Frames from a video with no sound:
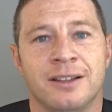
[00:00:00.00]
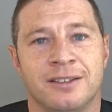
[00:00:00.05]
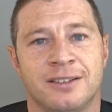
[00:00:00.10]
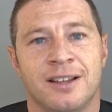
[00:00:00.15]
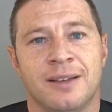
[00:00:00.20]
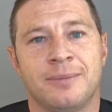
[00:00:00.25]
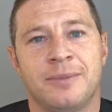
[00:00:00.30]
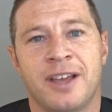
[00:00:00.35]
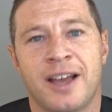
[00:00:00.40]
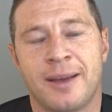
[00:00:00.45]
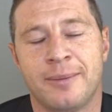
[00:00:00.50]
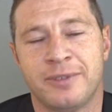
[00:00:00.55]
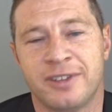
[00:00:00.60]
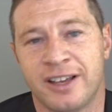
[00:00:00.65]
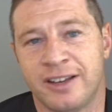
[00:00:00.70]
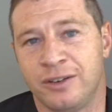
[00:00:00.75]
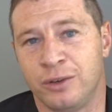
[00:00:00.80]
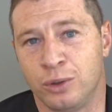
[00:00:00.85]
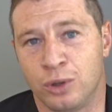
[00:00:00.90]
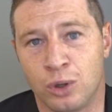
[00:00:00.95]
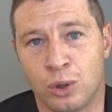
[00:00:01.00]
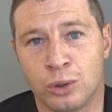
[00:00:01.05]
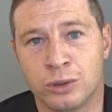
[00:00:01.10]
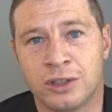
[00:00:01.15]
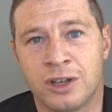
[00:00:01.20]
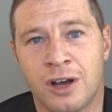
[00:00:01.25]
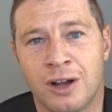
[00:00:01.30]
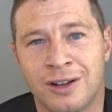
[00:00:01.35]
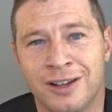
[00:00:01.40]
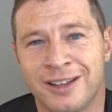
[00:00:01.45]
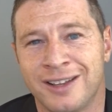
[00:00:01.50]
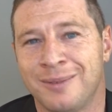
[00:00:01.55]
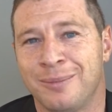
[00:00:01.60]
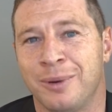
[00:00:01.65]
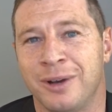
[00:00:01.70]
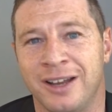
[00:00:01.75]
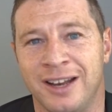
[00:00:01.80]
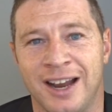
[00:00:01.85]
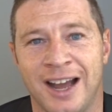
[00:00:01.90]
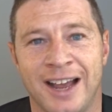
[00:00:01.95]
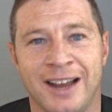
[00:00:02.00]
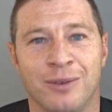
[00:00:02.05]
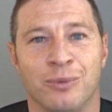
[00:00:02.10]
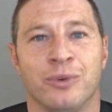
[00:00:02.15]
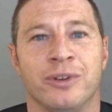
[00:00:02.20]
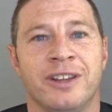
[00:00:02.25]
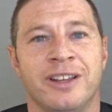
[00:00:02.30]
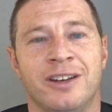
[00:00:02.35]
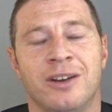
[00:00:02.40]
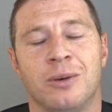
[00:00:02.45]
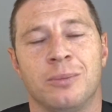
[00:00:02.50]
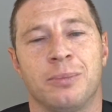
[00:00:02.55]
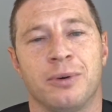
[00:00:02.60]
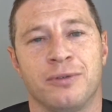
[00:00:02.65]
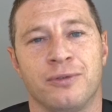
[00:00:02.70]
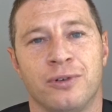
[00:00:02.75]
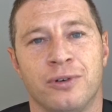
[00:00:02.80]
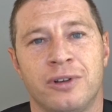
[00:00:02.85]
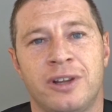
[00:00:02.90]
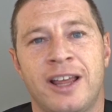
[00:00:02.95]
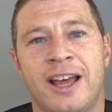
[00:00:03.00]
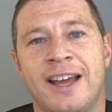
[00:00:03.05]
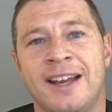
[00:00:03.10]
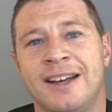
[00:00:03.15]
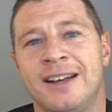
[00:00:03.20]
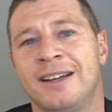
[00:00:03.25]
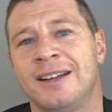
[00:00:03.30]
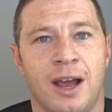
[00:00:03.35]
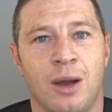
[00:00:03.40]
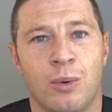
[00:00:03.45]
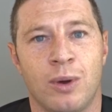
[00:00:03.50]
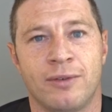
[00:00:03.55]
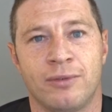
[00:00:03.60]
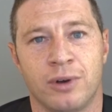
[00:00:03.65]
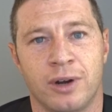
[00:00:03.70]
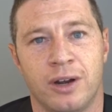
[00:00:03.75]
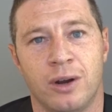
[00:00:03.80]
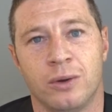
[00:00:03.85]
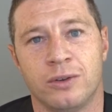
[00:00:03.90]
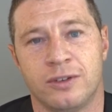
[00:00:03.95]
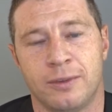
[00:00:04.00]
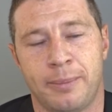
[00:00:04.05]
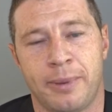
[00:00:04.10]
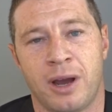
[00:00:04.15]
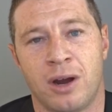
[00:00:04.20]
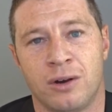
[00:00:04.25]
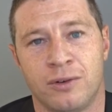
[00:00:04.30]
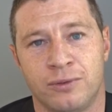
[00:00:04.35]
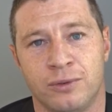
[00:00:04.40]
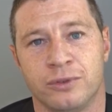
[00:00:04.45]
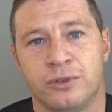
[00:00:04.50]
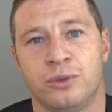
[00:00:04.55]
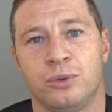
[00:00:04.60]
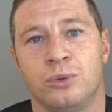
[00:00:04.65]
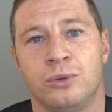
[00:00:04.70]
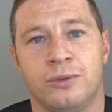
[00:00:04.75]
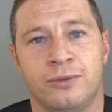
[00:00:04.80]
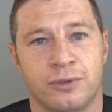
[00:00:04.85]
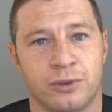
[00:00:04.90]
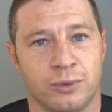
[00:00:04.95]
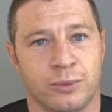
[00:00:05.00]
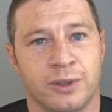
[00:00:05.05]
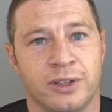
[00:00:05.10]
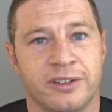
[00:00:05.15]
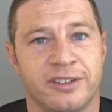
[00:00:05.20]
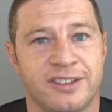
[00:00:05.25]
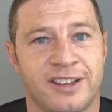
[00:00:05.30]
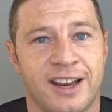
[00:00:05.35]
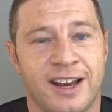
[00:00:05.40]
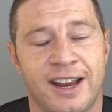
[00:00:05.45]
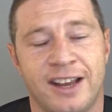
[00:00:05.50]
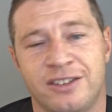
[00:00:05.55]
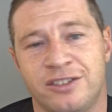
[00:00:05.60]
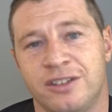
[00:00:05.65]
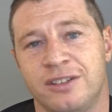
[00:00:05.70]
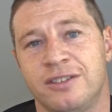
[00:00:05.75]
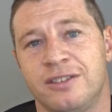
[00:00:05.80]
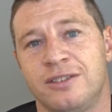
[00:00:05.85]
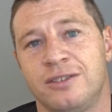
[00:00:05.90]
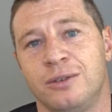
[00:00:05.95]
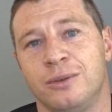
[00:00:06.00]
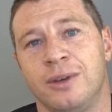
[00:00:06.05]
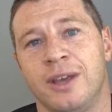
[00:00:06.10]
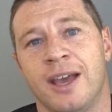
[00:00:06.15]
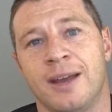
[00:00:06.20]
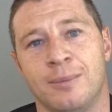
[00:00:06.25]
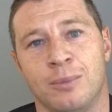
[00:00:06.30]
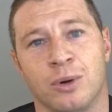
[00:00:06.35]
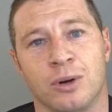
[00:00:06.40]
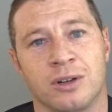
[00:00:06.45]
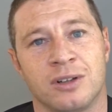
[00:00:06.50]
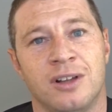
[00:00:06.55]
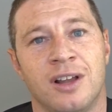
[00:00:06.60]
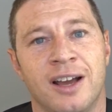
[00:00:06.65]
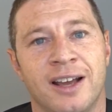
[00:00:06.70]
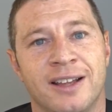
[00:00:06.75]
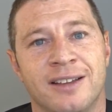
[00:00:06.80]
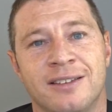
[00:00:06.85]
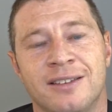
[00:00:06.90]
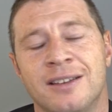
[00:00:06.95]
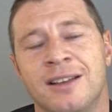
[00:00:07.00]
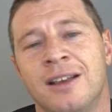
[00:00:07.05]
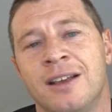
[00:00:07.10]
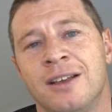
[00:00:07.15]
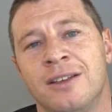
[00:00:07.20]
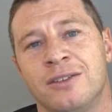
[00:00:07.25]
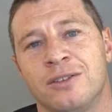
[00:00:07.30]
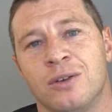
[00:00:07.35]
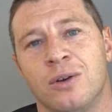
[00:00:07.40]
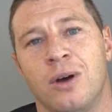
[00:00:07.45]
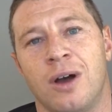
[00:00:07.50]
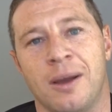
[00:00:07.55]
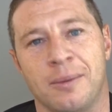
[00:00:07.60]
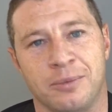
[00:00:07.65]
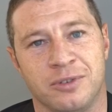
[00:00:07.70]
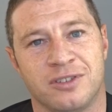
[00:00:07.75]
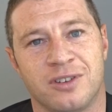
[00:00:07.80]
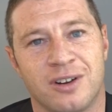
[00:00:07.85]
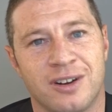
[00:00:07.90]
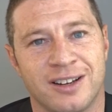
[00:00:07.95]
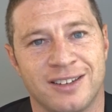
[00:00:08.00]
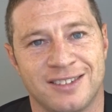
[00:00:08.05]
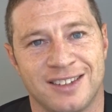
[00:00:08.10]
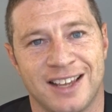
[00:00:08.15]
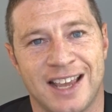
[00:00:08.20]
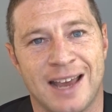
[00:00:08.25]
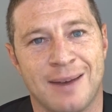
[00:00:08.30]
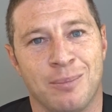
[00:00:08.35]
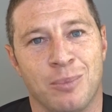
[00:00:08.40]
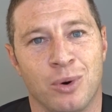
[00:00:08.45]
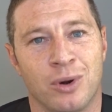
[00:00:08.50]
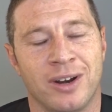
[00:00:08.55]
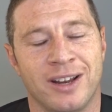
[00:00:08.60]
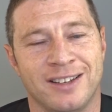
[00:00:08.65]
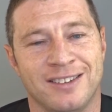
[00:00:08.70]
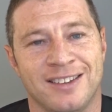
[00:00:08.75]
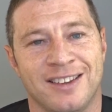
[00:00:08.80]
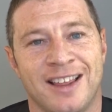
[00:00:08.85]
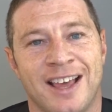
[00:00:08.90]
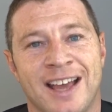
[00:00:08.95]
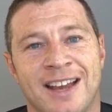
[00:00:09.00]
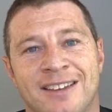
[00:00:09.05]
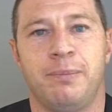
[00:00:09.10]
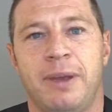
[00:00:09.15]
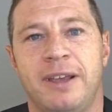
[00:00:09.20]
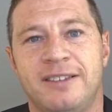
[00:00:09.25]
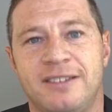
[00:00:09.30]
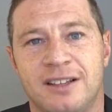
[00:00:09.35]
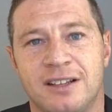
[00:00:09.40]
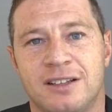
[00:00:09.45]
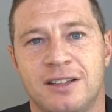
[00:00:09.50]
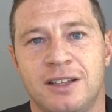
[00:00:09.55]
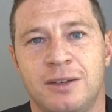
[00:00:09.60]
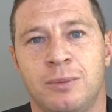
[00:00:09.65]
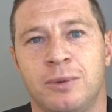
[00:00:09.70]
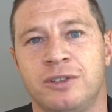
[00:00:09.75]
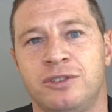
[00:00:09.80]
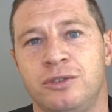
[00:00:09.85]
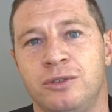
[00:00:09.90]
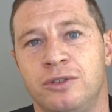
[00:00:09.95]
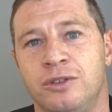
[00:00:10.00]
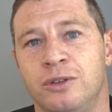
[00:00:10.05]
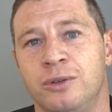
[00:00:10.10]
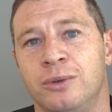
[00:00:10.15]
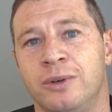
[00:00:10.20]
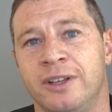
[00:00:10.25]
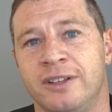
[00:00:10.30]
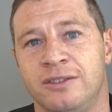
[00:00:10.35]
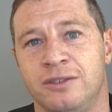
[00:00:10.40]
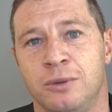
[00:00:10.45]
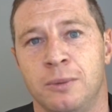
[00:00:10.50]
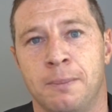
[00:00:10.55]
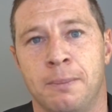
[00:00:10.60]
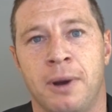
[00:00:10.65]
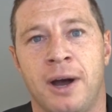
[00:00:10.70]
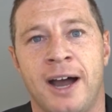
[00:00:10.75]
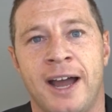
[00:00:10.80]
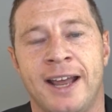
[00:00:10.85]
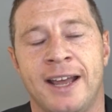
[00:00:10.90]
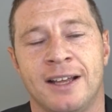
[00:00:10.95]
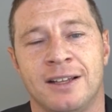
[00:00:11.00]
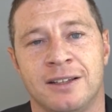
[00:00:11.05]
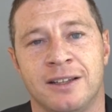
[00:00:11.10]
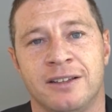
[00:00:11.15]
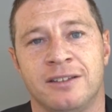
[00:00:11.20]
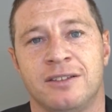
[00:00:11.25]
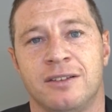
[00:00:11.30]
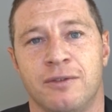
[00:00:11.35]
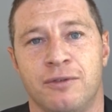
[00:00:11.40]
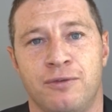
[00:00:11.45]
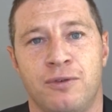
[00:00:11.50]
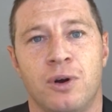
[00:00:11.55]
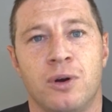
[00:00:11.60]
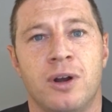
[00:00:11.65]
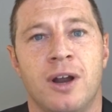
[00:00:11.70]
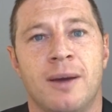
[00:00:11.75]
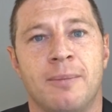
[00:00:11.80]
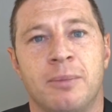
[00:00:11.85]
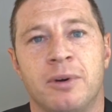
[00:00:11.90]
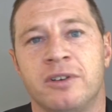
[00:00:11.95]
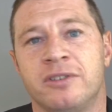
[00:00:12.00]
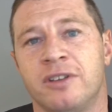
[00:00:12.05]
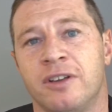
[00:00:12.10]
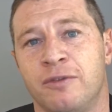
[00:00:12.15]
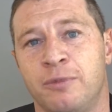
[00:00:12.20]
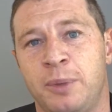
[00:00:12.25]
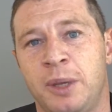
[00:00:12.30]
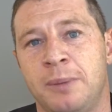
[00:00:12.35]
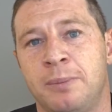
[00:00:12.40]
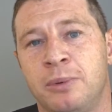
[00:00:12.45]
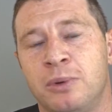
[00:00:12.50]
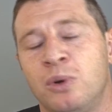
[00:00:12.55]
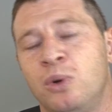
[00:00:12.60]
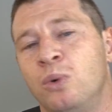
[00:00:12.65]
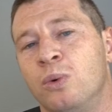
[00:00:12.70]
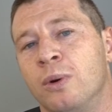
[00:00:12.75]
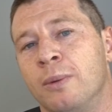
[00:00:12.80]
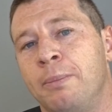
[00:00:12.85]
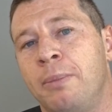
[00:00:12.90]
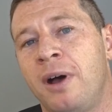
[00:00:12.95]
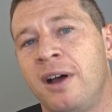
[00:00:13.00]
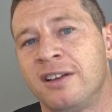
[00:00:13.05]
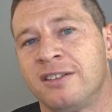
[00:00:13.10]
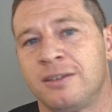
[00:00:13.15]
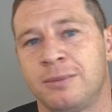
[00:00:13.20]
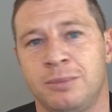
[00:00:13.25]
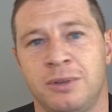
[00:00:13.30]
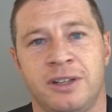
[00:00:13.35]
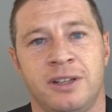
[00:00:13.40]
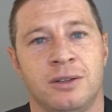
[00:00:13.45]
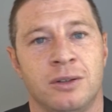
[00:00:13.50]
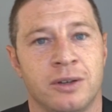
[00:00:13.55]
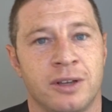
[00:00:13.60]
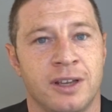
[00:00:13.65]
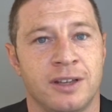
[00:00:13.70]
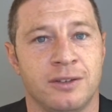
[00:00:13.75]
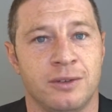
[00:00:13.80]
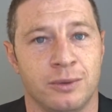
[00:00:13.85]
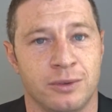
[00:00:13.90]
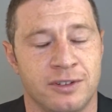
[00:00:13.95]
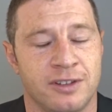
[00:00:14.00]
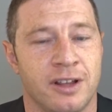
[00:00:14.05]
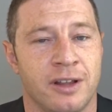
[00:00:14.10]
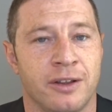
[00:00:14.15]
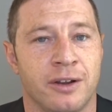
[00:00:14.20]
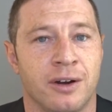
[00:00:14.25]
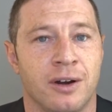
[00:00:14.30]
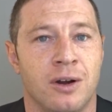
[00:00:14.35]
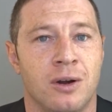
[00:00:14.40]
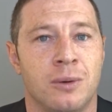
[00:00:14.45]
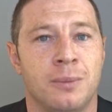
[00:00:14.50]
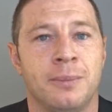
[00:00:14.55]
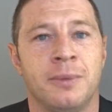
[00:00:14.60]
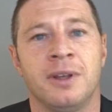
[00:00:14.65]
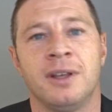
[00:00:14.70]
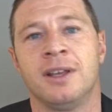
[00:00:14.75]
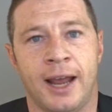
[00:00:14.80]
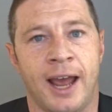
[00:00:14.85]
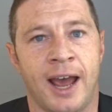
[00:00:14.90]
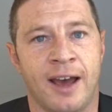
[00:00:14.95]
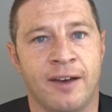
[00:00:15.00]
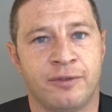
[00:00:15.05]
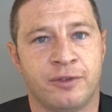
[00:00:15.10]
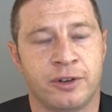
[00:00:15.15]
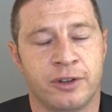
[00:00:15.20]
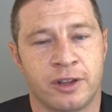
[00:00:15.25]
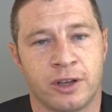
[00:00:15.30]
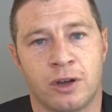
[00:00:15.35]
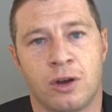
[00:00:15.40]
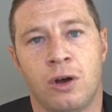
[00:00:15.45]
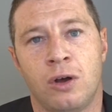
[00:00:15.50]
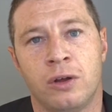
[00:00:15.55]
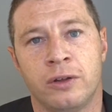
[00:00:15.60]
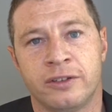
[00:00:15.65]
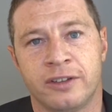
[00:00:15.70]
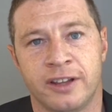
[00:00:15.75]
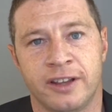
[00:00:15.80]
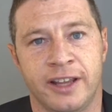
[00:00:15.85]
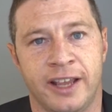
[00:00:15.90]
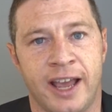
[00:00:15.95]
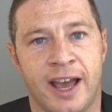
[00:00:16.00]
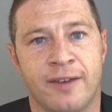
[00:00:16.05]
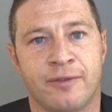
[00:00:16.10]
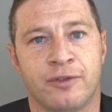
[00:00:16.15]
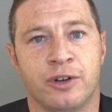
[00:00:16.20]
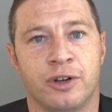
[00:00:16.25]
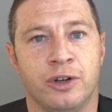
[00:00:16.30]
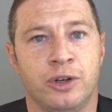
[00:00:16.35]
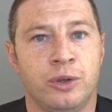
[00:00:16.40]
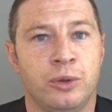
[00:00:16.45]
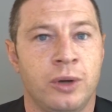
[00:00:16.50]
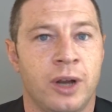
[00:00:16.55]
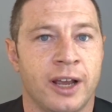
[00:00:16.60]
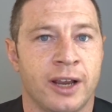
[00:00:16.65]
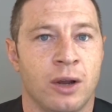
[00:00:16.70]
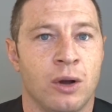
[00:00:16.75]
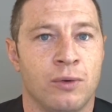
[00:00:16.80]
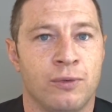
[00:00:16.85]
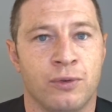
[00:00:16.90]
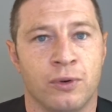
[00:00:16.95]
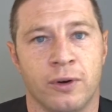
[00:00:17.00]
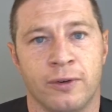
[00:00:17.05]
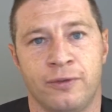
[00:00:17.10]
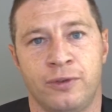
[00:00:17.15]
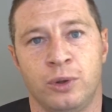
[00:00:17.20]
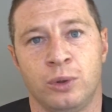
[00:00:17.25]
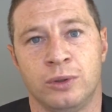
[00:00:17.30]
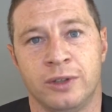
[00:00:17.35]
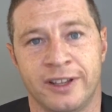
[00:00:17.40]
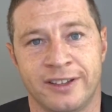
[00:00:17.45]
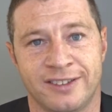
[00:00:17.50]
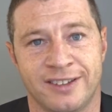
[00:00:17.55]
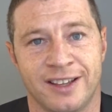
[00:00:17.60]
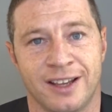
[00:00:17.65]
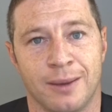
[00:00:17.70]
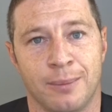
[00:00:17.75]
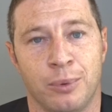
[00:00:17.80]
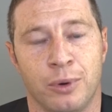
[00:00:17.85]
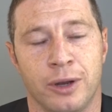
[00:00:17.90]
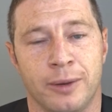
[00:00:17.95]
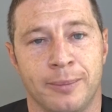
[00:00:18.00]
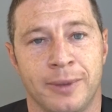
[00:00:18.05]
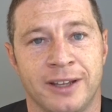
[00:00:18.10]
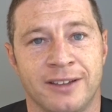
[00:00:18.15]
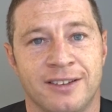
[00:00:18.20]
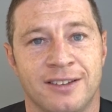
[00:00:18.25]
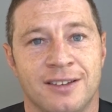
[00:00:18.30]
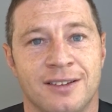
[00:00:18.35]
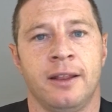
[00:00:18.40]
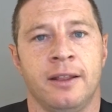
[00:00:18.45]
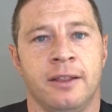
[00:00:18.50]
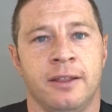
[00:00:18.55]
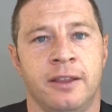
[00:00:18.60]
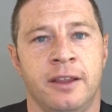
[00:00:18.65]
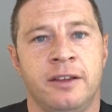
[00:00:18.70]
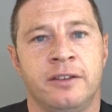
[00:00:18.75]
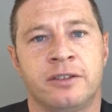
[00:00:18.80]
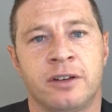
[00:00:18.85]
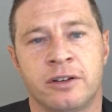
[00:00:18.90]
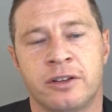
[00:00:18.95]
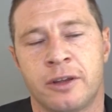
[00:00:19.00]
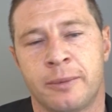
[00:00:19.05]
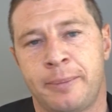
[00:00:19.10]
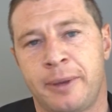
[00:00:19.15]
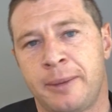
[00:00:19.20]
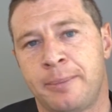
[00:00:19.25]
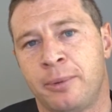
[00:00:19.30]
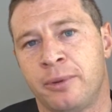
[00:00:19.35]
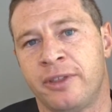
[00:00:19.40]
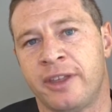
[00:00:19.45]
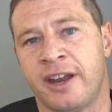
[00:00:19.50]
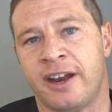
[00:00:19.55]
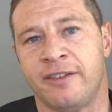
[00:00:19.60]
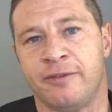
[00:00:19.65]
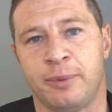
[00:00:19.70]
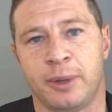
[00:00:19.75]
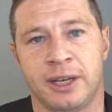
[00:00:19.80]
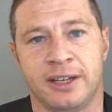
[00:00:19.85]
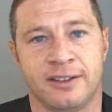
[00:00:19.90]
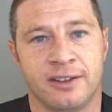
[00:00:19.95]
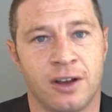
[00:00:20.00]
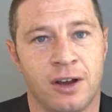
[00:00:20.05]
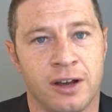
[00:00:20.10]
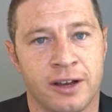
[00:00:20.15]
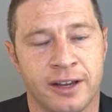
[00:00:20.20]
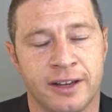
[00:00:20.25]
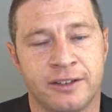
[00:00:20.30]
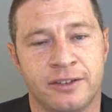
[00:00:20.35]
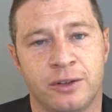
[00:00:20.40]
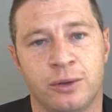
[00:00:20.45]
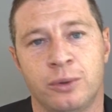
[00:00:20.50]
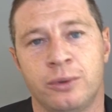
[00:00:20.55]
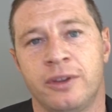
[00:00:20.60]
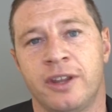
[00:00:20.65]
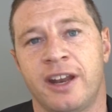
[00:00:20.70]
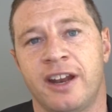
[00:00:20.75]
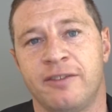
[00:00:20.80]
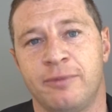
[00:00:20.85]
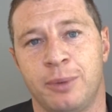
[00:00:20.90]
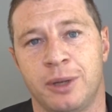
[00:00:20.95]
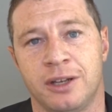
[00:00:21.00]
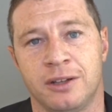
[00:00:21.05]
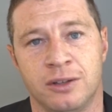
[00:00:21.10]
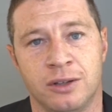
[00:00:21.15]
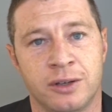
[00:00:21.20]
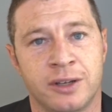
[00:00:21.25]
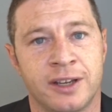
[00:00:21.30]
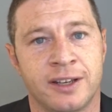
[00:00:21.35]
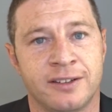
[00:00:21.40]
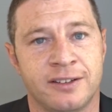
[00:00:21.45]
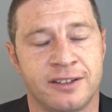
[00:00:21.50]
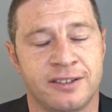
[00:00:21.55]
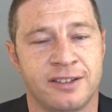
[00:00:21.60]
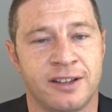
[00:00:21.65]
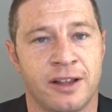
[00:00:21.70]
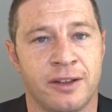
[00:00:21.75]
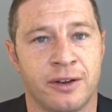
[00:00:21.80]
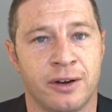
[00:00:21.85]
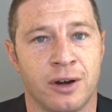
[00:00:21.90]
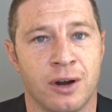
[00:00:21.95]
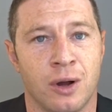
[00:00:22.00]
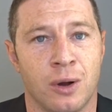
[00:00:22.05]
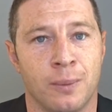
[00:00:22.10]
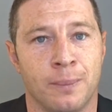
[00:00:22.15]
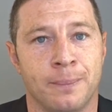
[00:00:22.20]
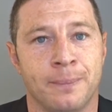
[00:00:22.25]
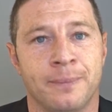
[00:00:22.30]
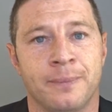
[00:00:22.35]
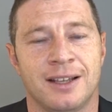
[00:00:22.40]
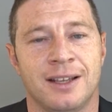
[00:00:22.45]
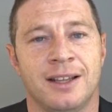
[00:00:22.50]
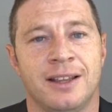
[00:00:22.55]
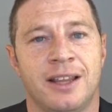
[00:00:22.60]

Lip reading: Sometimes I do cold calling, but I really don't prefer that. However, I know it's a powerful tool for real estate agents to get more clients, so I'm starting to get more into that. Basically, what you do is you buy a list of phone numbers of people who are possibly looking to sell their home. After the calls in the afternoon, I go for a few listing appointments. These are the people that I've been talking to that have been looking to sell their home.